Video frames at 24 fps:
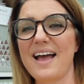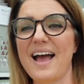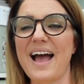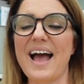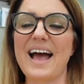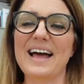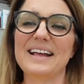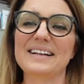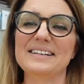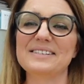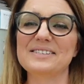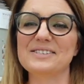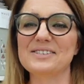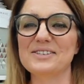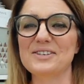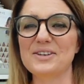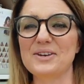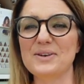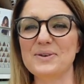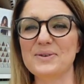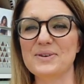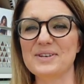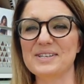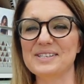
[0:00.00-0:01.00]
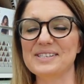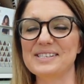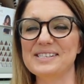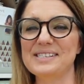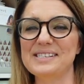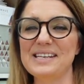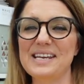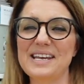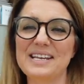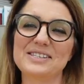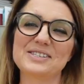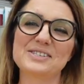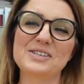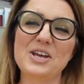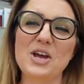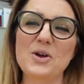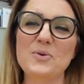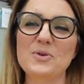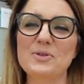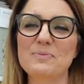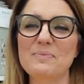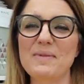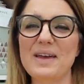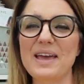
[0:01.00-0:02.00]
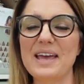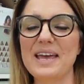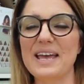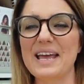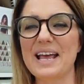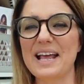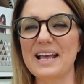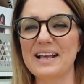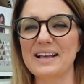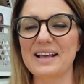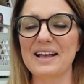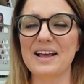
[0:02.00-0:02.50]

and you can sit and sew with me